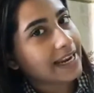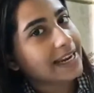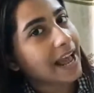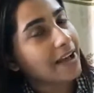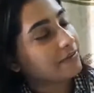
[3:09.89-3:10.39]

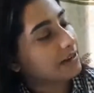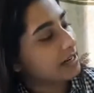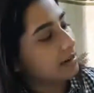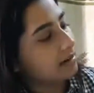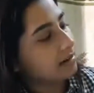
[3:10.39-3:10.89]
In
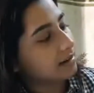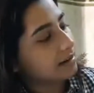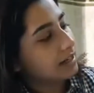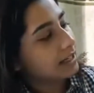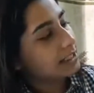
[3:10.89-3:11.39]
every
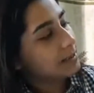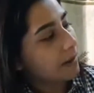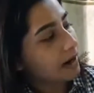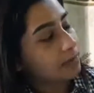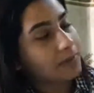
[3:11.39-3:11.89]

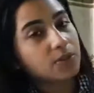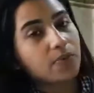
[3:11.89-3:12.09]
departments,